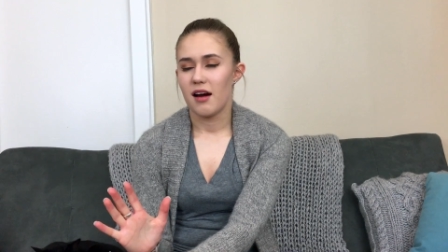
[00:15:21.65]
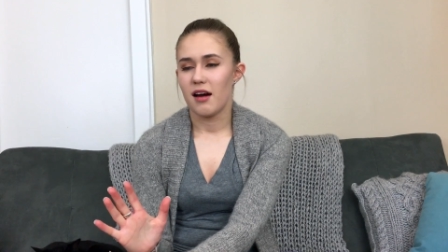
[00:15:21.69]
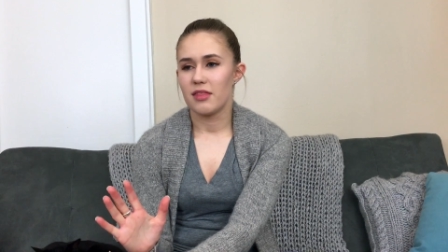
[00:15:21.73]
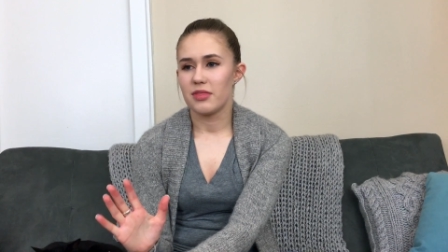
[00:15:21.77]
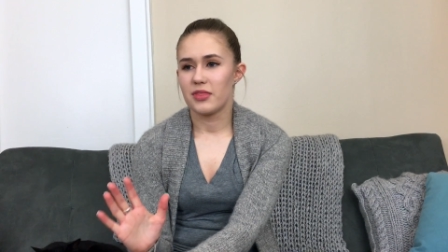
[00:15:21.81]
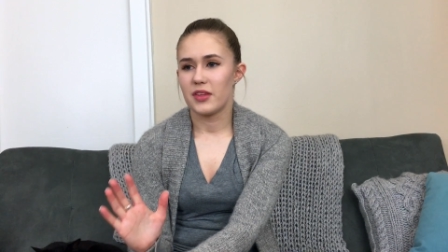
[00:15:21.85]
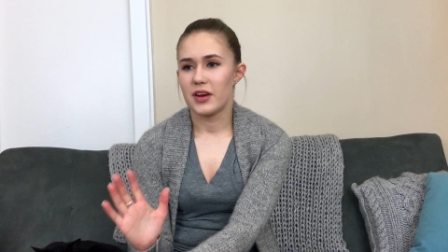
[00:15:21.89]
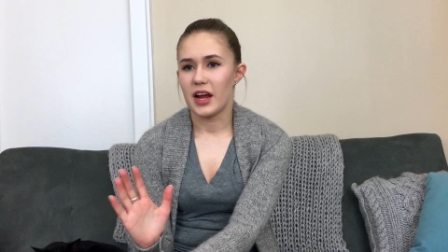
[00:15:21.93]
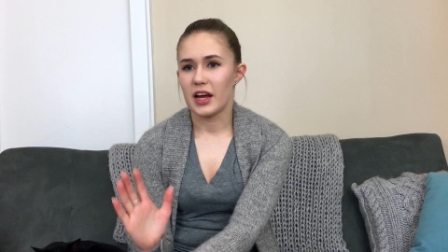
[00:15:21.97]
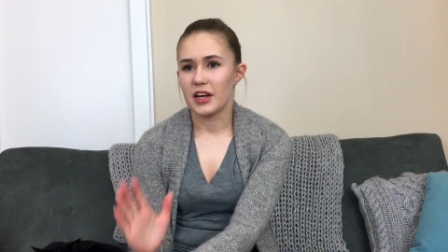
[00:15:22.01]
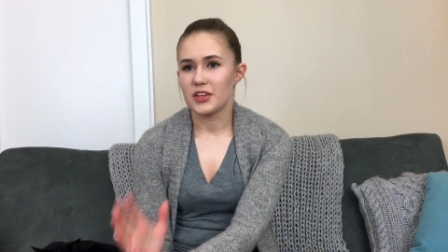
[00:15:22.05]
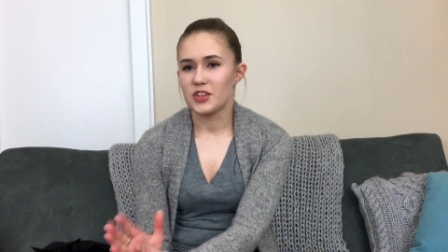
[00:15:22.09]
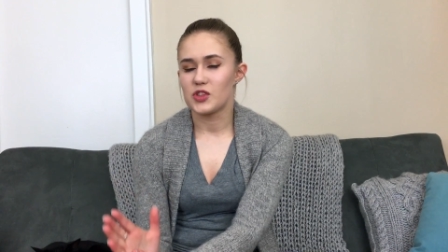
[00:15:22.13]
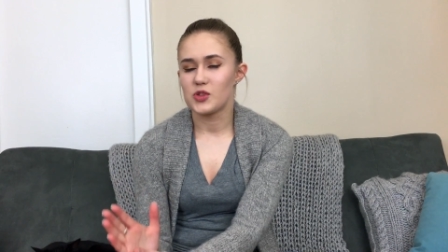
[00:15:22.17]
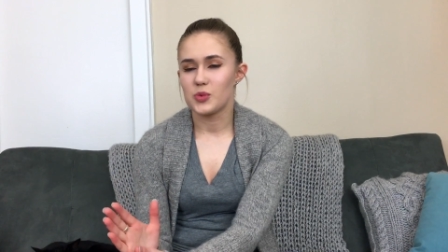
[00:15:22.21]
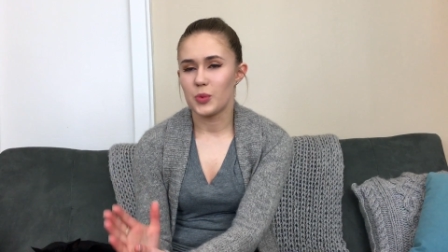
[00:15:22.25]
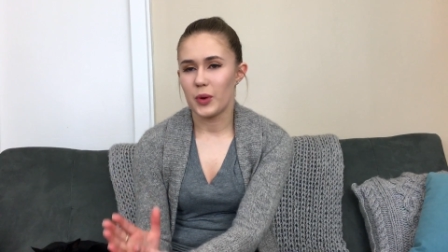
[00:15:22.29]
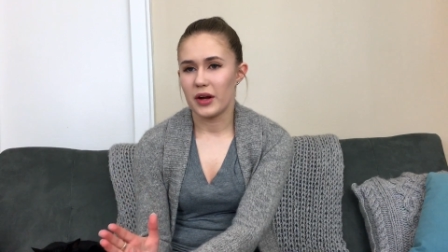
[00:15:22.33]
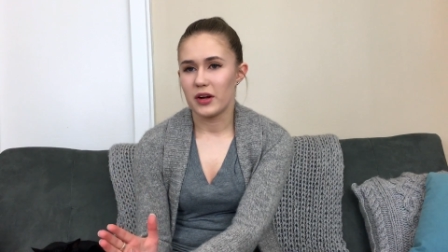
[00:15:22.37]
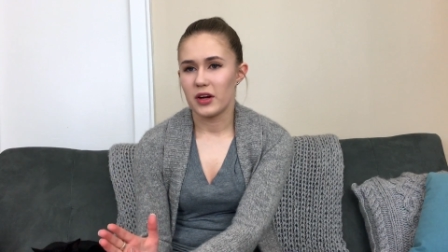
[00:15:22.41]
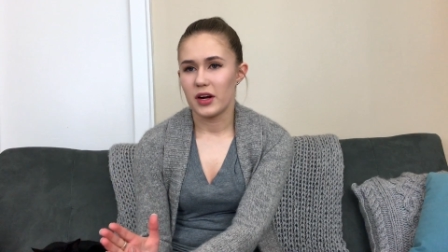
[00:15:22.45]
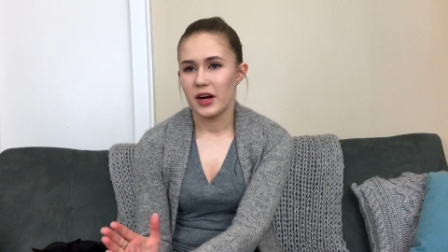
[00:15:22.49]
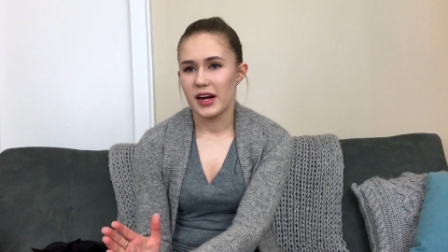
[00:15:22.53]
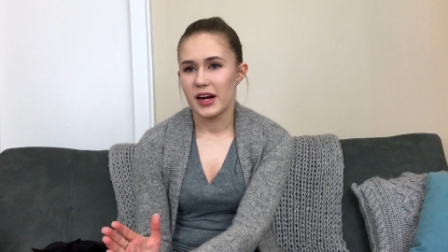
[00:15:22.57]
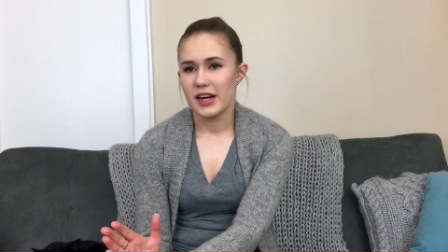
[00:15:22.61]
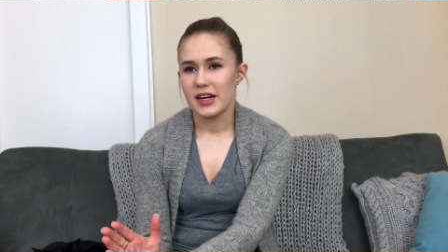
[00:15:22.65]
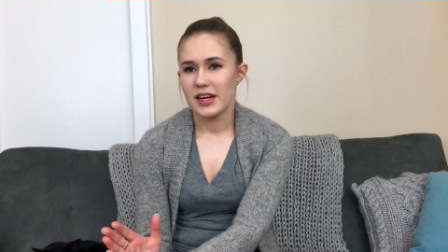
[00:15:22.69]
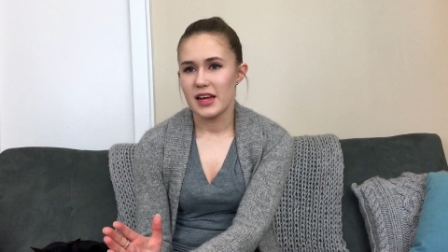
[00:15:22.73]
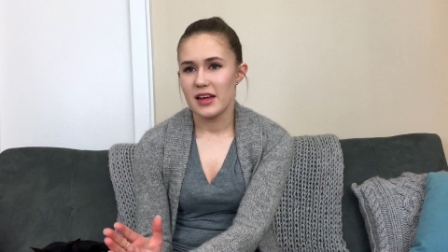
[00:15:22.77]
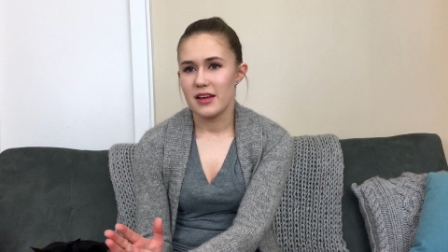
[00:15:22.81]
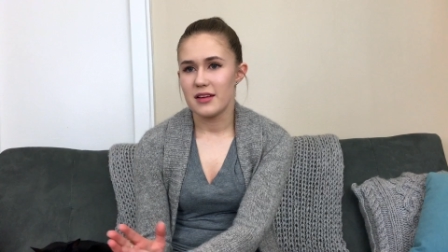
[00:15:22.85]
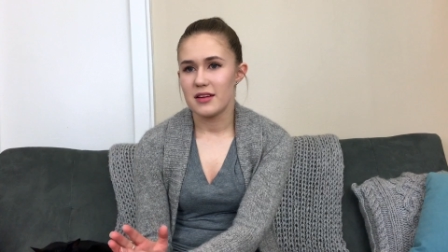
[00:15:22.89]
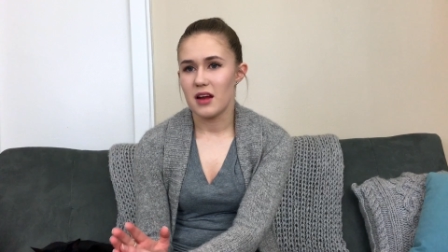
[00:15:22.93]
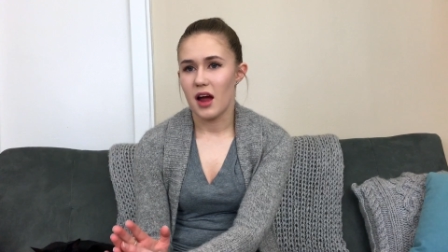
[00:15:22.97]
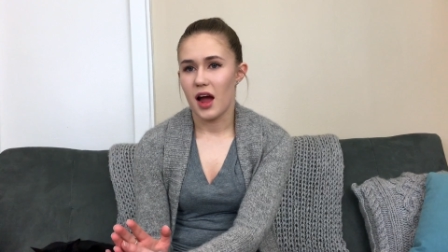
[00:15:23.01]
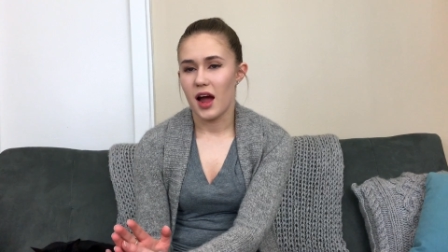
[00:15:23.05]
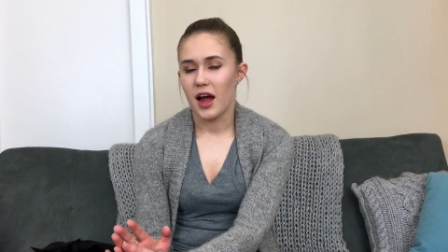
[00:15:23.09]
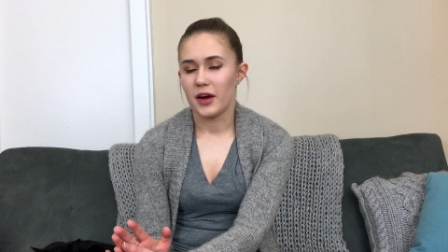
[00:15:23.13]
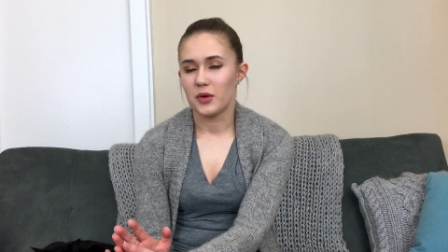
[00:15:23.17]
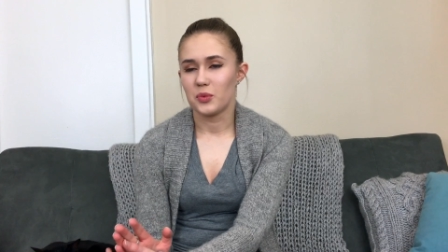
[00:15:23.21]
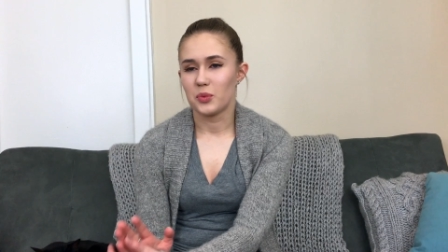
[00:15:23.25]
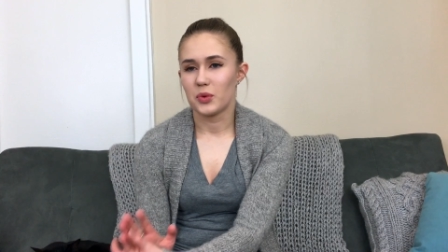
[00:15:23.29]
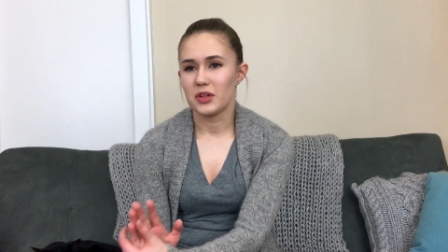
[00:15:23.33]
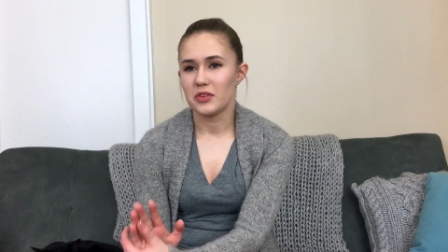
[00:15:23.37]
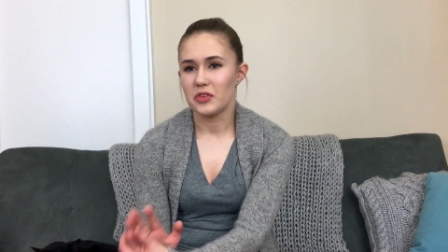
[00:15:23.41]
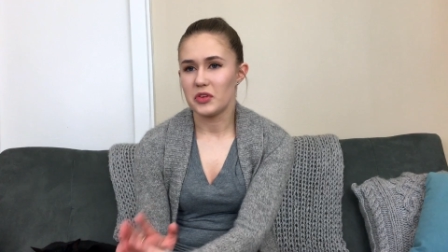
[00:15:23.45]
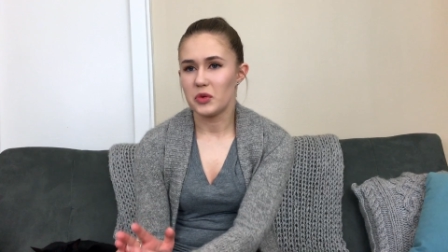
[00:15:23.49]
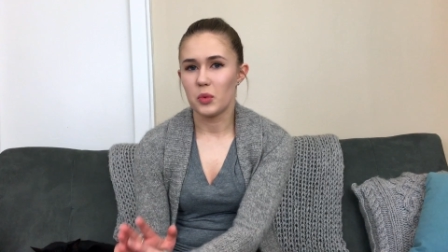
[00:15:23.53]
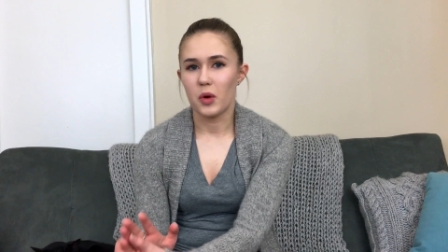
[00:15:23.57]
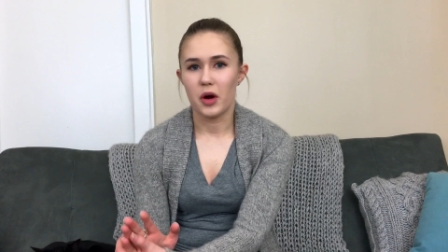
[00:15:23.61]
The next sweater I knit, I
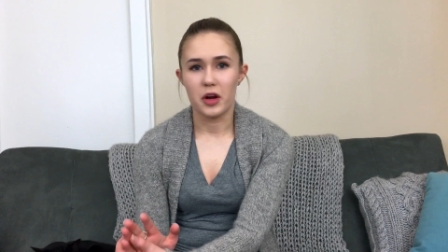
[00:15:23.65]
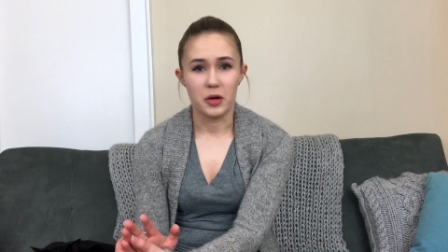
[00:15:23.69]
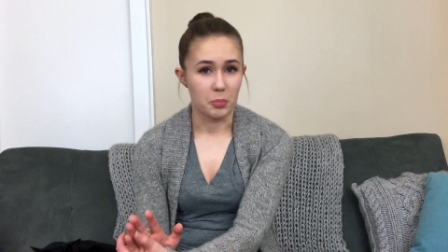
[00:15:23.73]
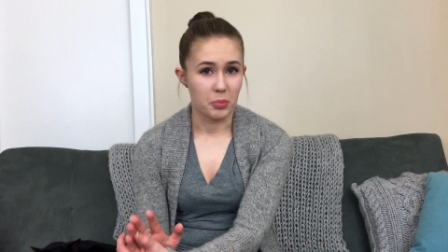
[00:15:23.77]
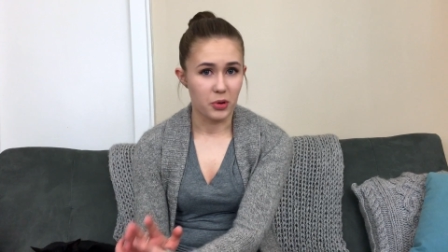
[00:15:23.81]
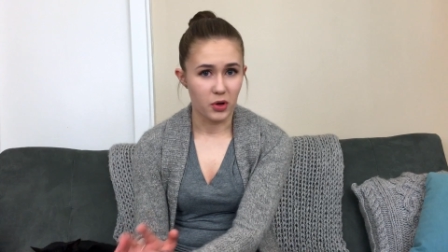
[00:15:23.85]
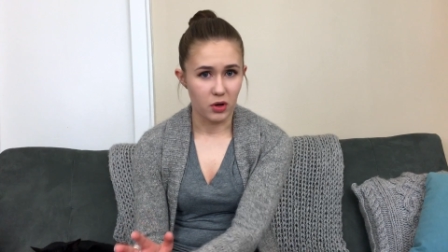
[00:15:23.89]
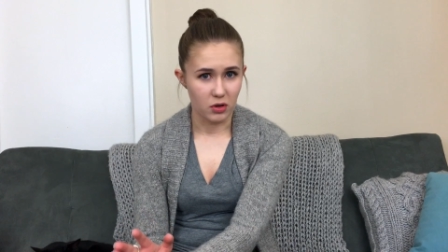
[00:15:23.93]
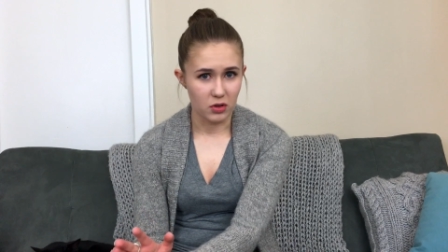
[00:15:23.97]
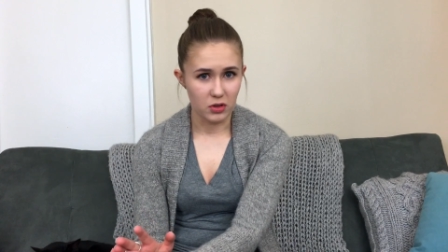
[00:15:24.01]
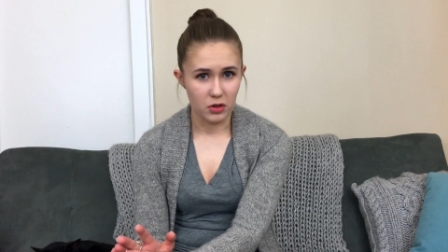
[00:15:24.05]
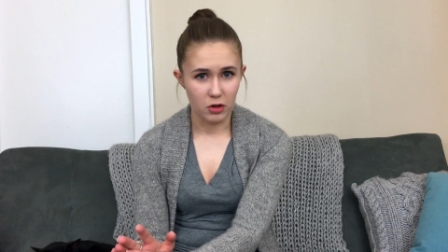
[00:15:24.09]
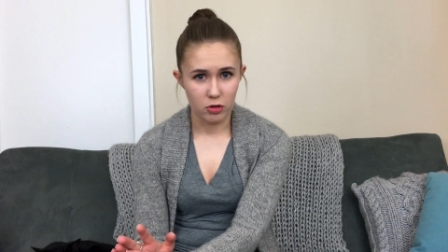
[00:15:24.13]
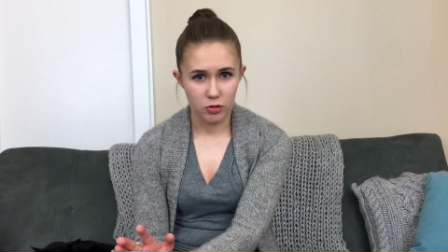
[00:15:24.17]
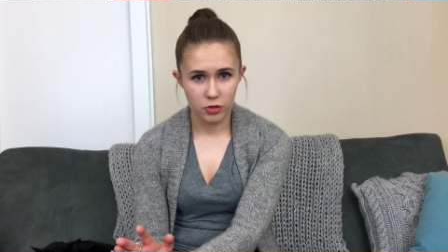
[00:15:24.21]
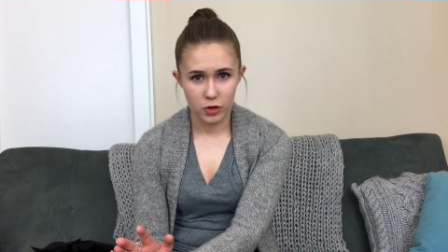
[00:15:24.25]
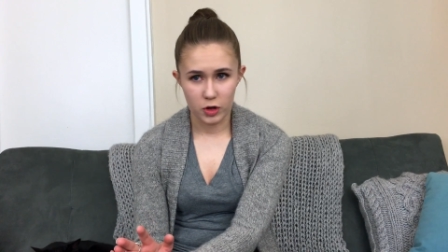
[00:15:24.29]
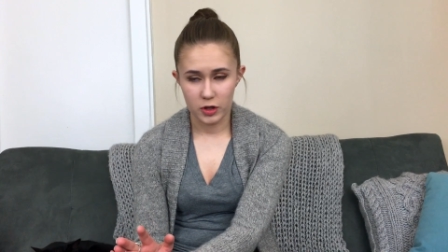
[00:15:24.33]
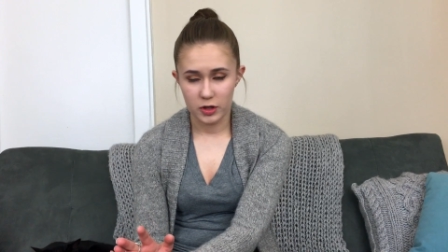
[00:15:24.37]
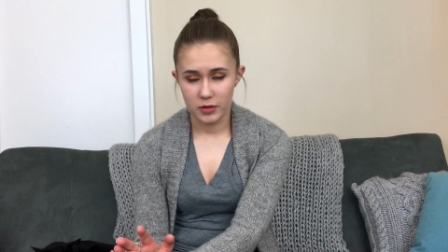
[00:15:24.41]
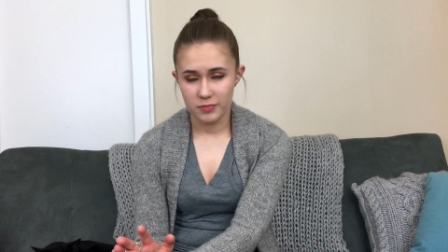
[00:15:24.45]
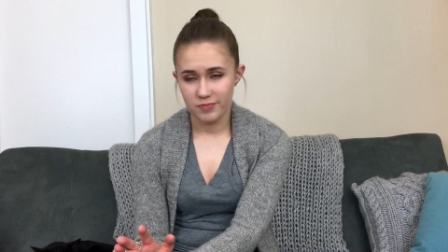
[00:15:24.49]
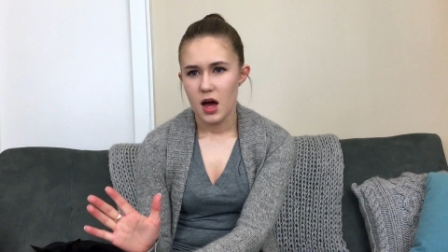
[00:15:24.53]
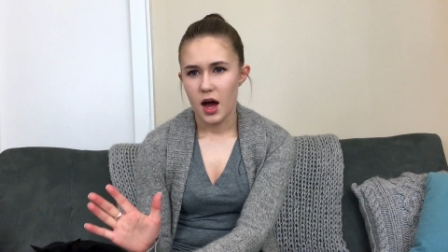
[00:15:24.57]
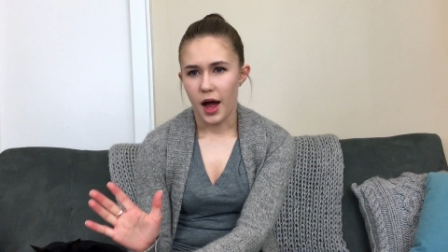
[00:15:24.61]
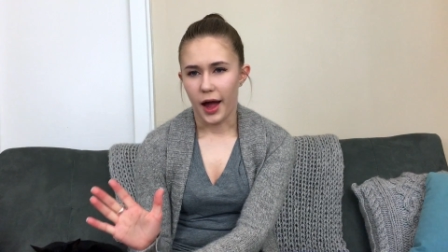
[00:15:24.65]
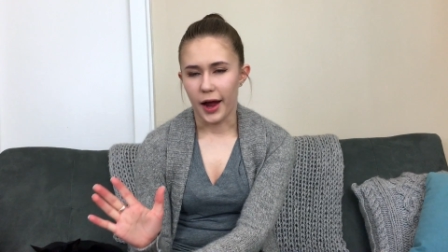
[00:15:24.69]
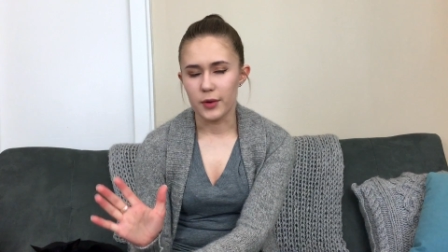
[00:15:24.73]
really want a pullover.